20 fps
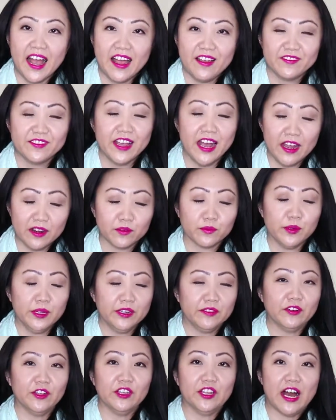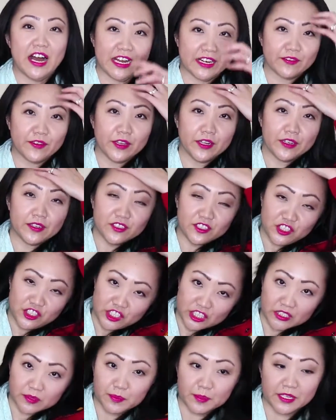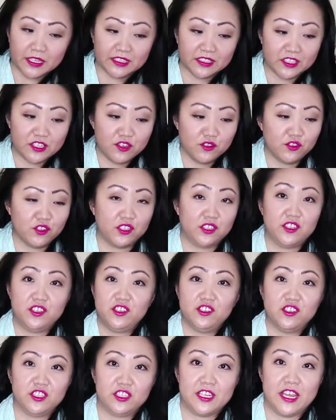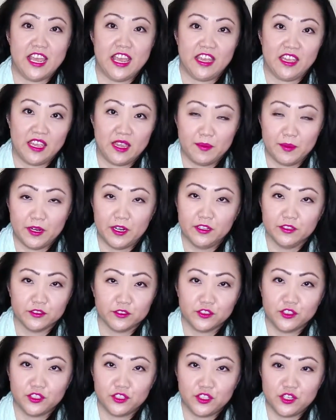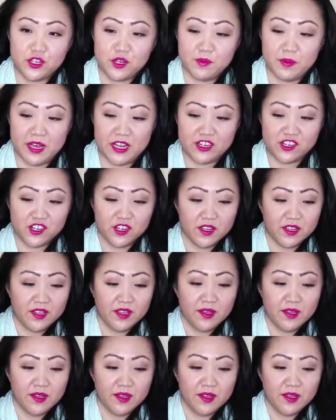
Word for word: I've gotten rid of a lot of it just because you just you just can't keep it all. There's just too much.